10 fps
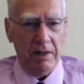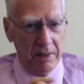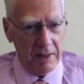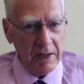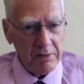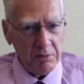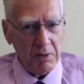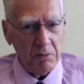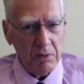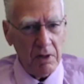And that's
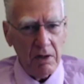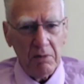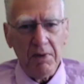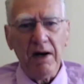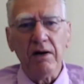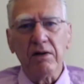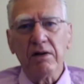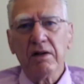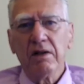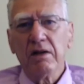what we're all about.
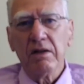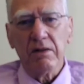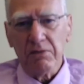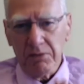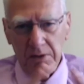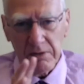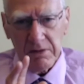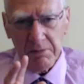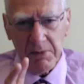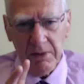
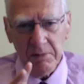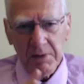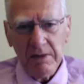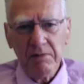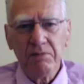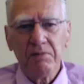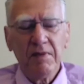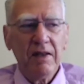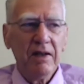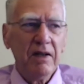First appointment,
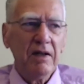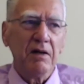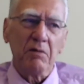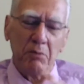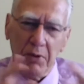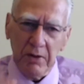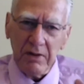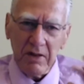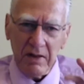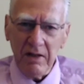
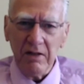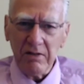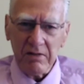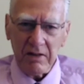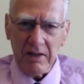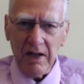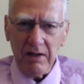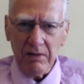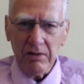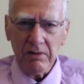put things
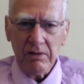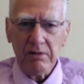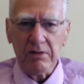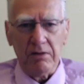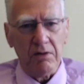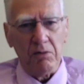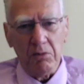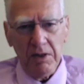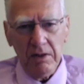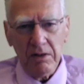together so that
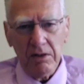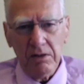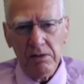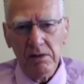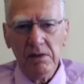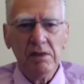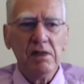we know